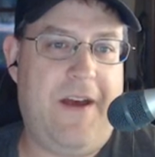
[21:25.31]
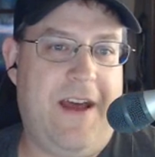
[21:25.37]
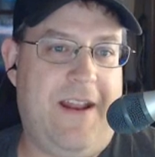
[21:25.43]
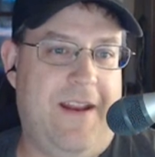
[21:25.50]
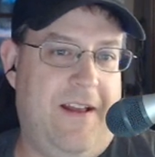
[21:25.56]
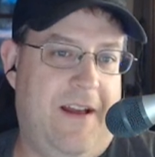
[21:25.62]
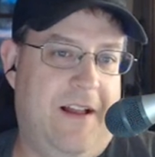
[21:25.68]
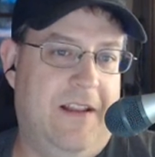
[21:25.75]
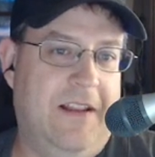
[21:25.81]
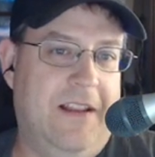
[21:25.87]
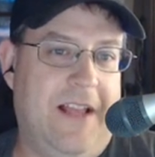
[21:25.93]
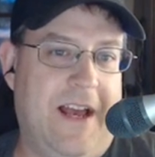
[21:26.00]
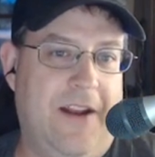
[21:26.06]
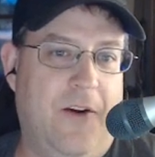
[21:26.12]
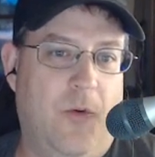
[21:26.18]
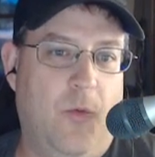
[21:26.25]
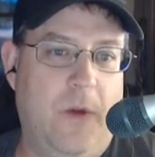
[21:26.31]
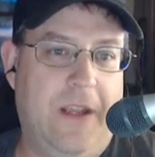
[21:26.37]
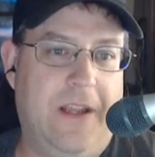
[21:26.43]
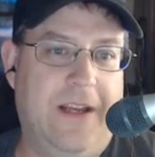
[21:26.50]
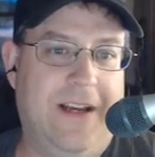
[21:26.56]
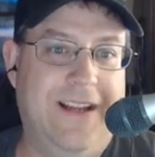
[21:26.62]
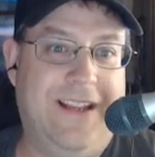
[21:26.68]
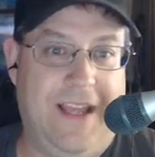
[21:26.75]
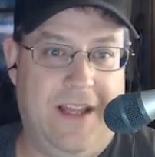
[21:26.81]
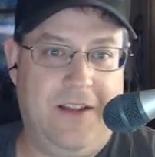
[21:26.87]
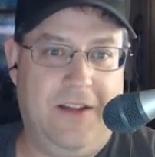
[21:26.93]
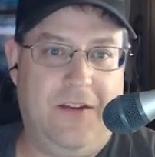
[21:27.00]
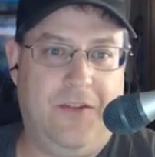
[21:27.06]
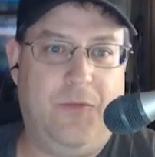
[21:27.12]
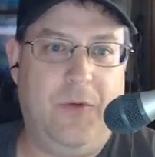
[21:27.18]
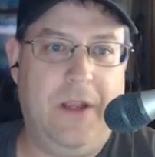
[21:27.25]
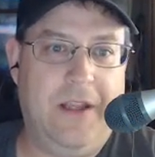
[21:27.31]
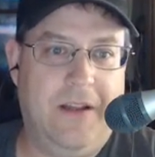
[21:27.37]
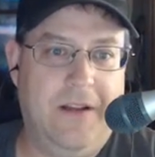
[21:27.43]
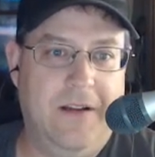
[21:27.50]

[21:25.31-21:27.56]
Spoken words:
had a lighter week again this week.